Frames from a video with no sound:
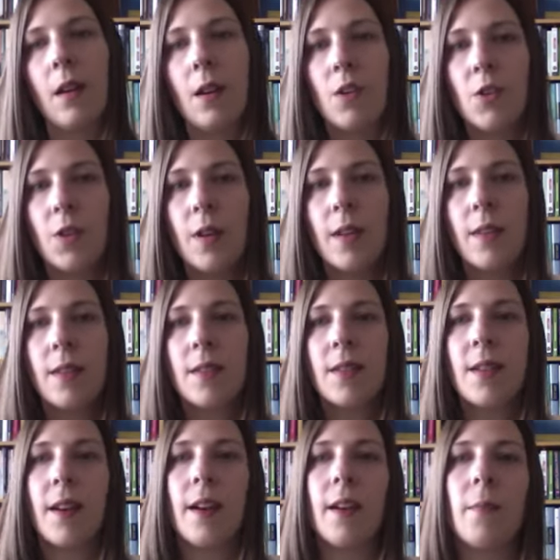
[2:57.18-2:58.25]
During this
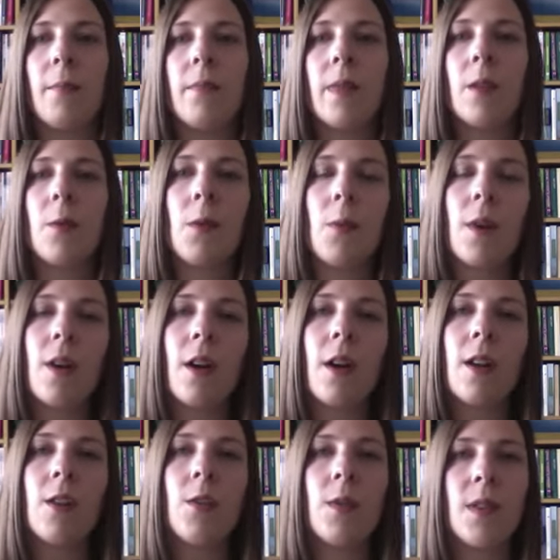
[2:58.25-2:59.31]
time, with
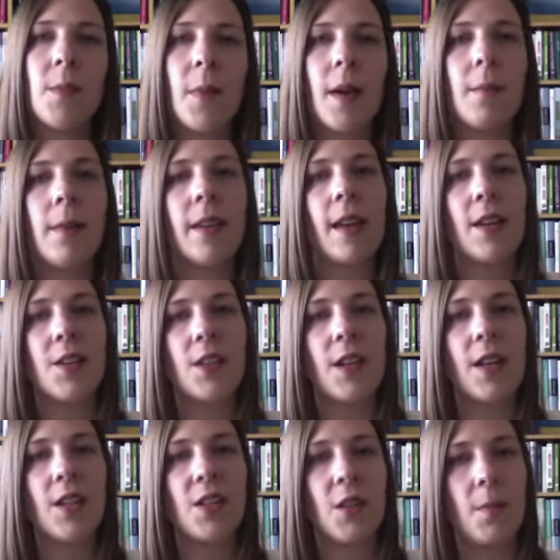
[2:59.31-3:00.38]
regard to its public
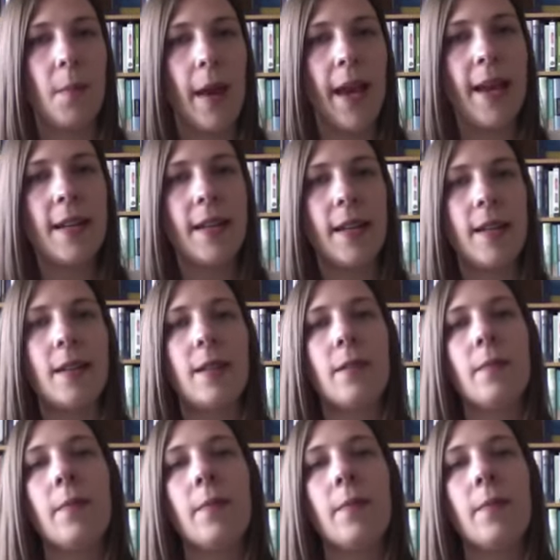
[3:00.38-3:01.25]
education mandate,